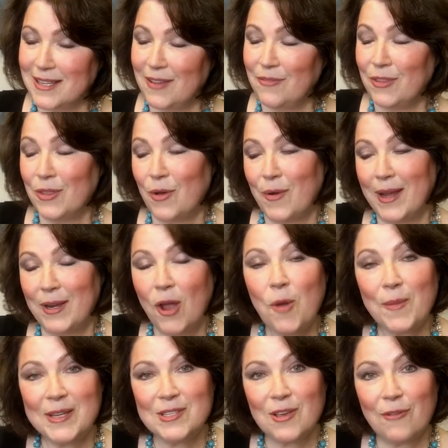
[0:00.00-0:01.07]
Even though I know
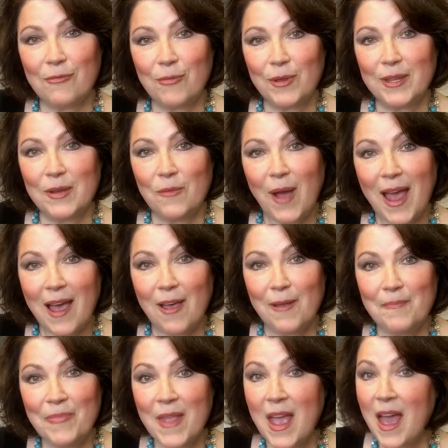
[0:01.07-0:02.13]
myself really
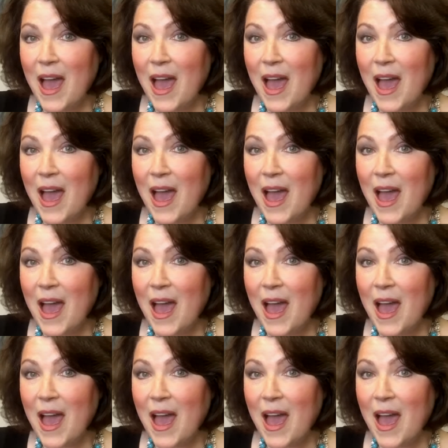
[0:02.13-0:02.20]
well,